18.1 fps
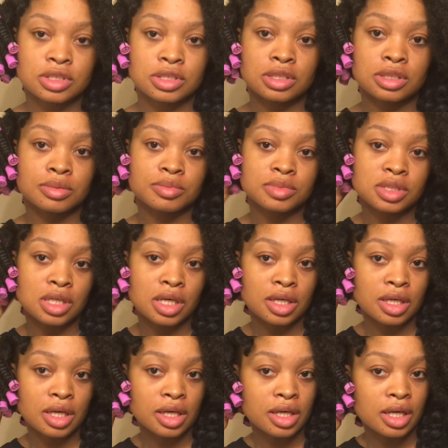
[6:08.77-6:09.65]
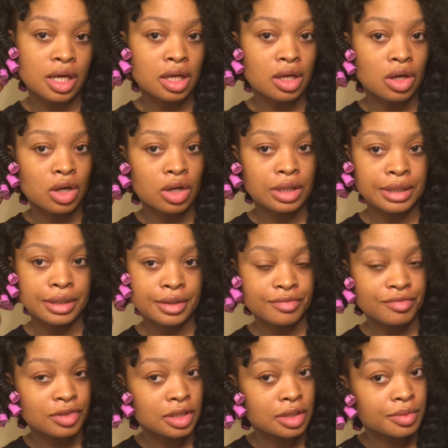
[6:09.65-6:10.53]
Seems like I got all
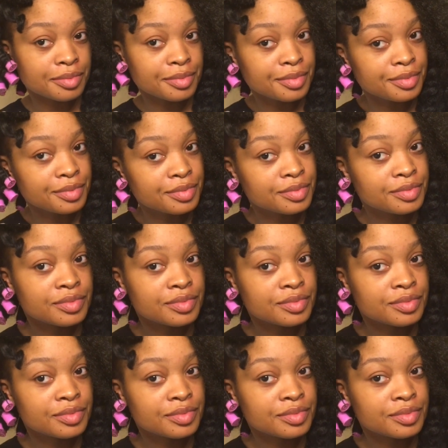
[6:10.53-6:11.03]
of them.